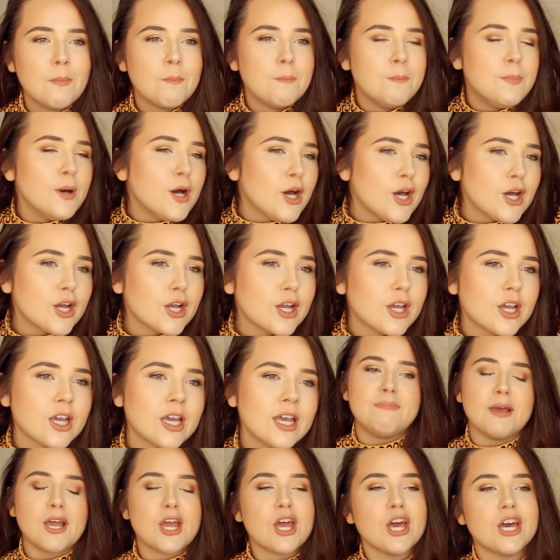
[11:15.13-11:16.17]
book,
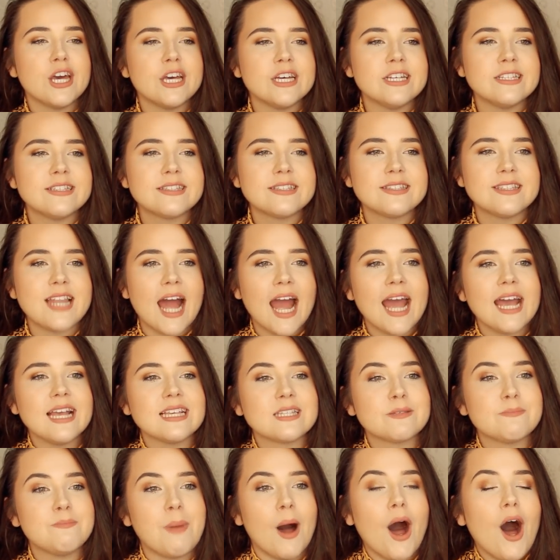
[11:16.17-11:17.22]
because that
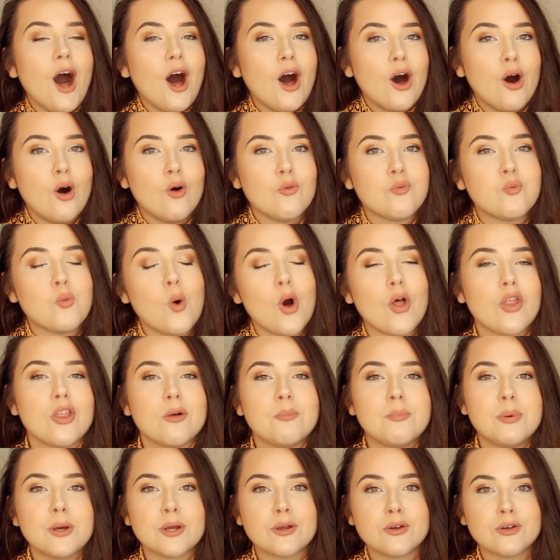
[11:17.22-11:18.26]
is part of what the
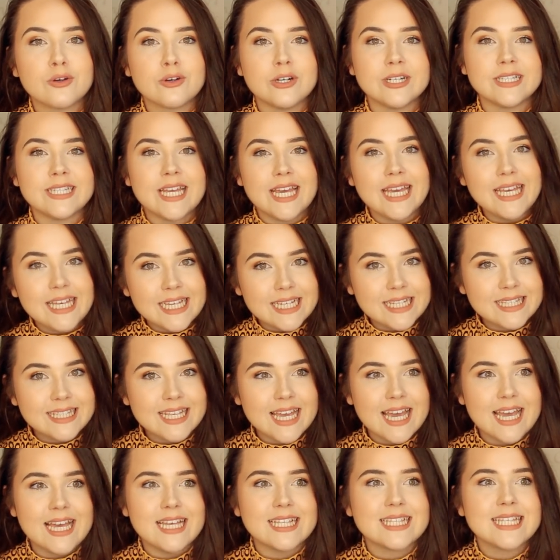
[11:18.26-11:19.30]
book critiques,
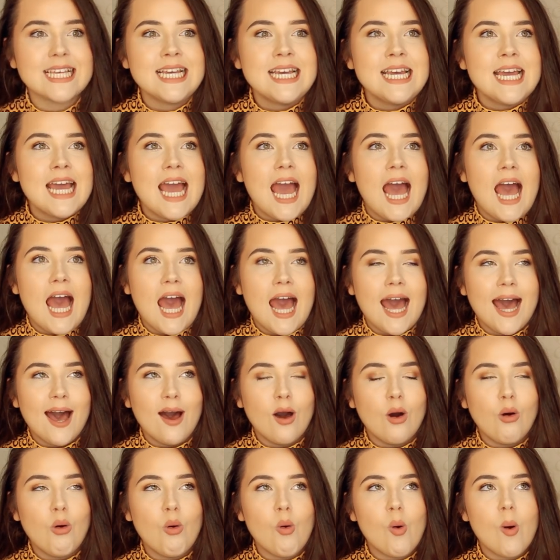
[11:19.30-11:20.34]
is
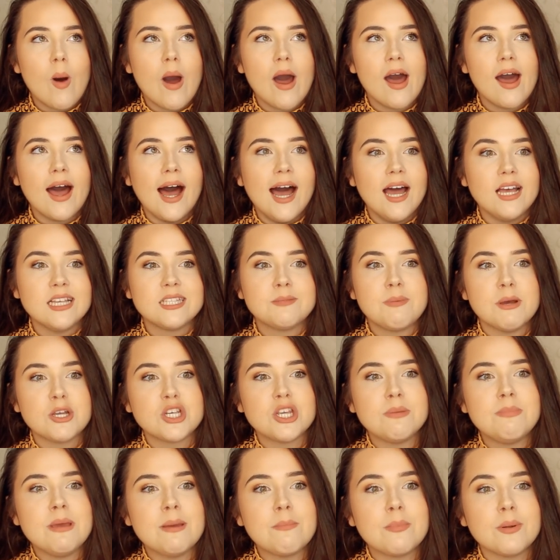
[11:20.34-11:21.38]
how uh,
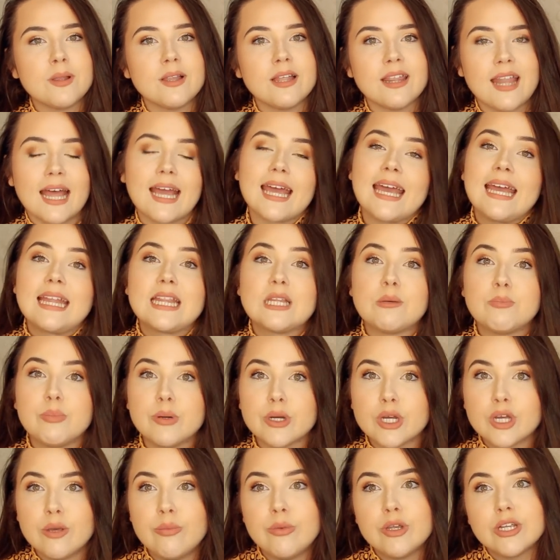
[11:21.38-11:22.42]
especially people like in the
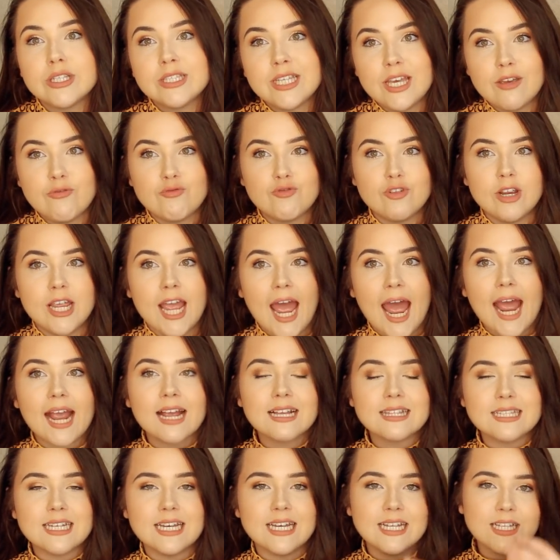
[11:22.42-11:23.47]
book community
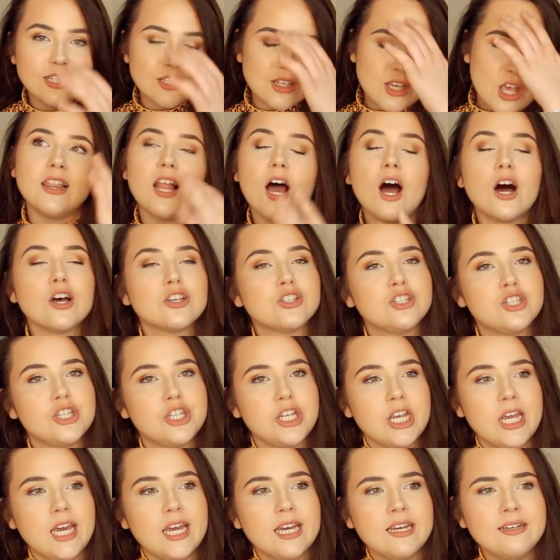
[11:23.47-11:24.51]
reacted last
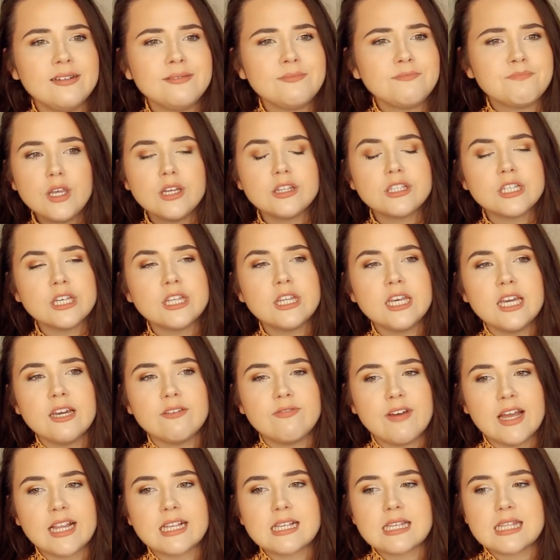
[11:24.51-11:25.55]
year to the
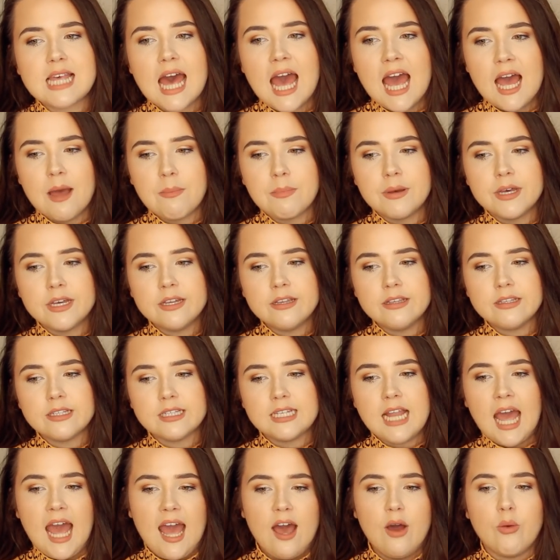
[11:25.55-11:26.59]
events that happened
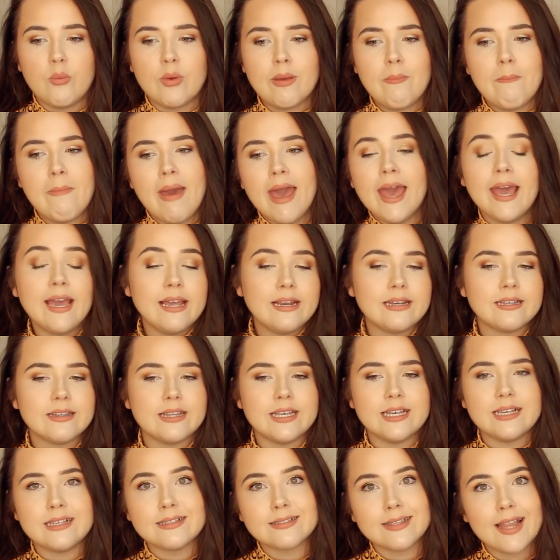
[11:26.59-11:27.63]
and how we made
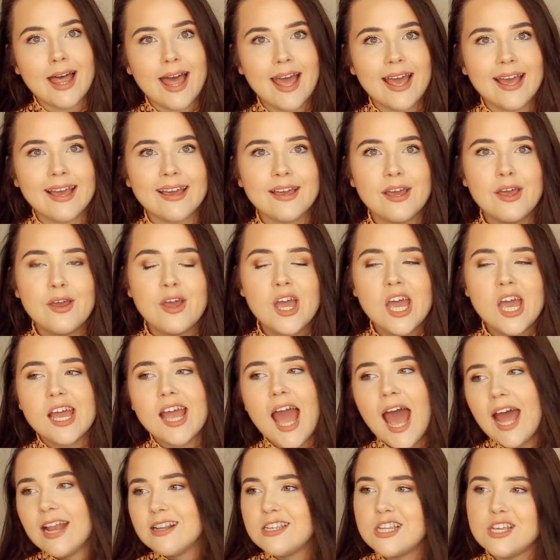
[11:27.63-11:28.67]
these like
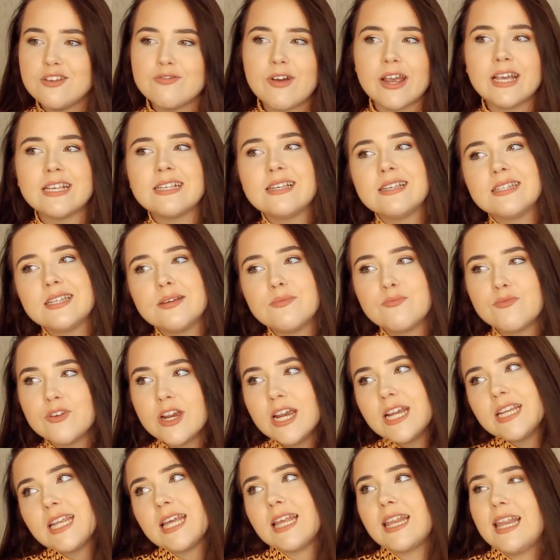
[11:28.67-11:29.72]
anti-racism
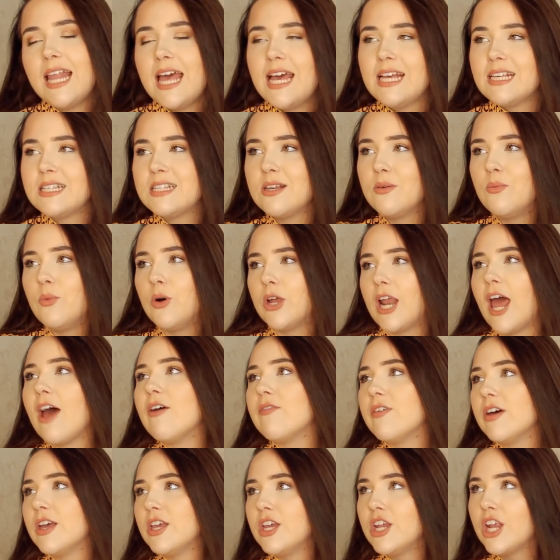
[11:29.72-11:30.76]
reading lists and
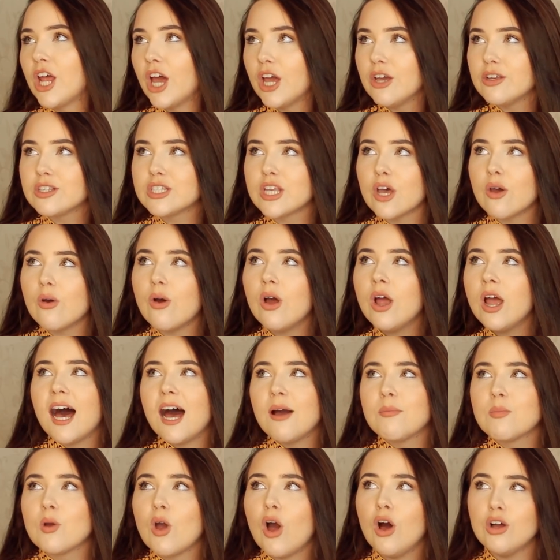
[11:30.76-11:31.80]
whatever, you know. So
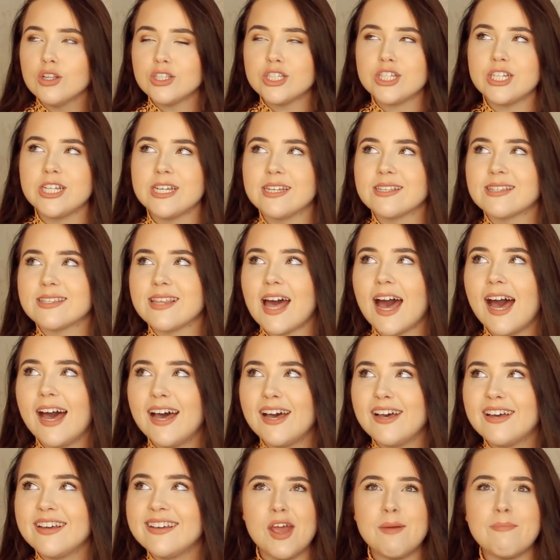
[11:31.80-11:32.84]
I'm conscious that
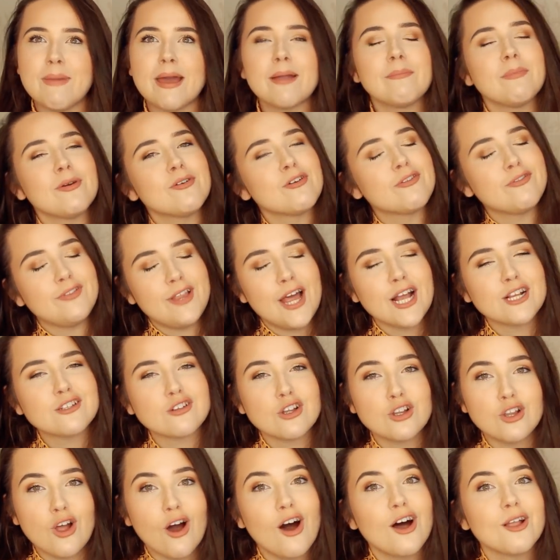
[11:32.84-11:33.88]
it made me reflect
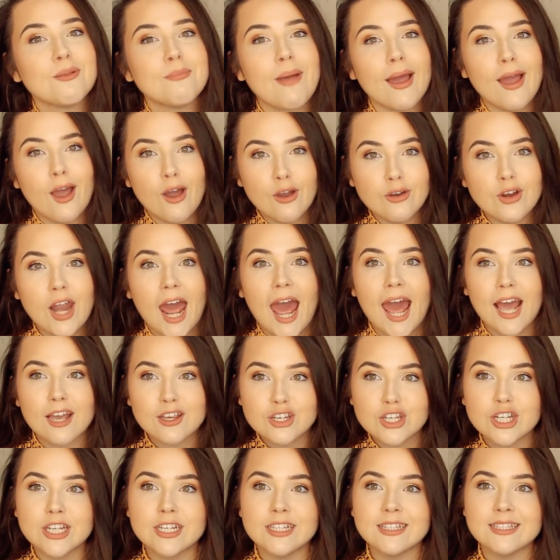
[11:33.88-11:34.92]
a lot on my own
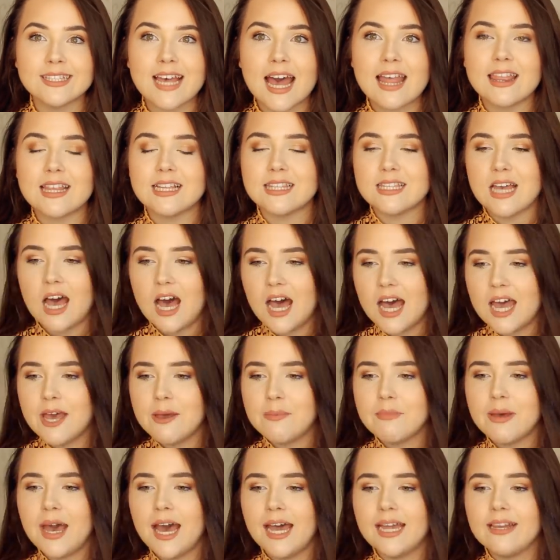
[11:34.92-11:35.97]
actions at the
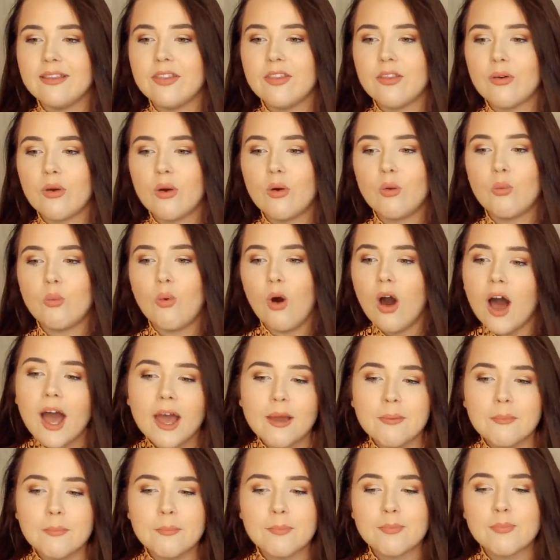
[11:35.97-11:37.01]
time and what
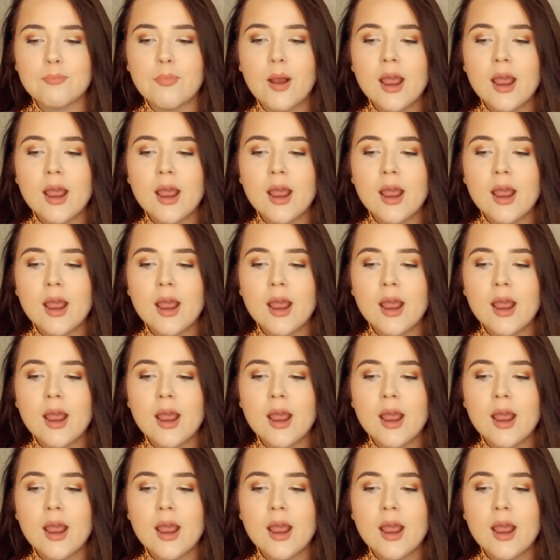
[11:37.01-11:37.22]
I'm